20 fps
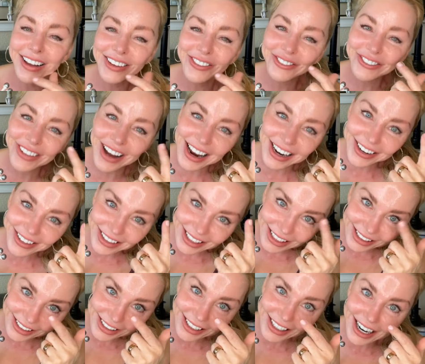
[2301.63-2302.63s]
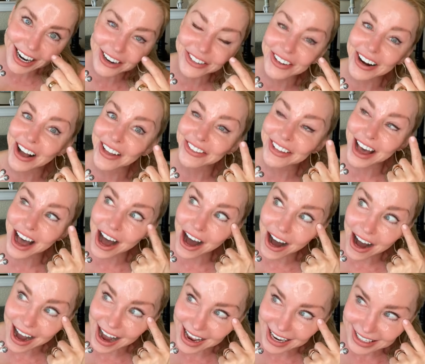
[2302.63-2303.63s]
microneedling around the
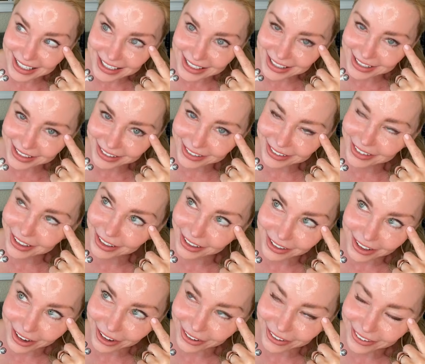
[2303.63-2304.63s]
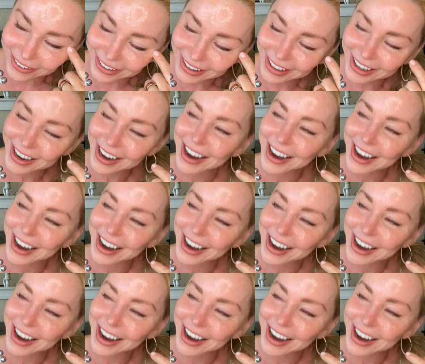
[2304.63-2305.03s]
eyes hello.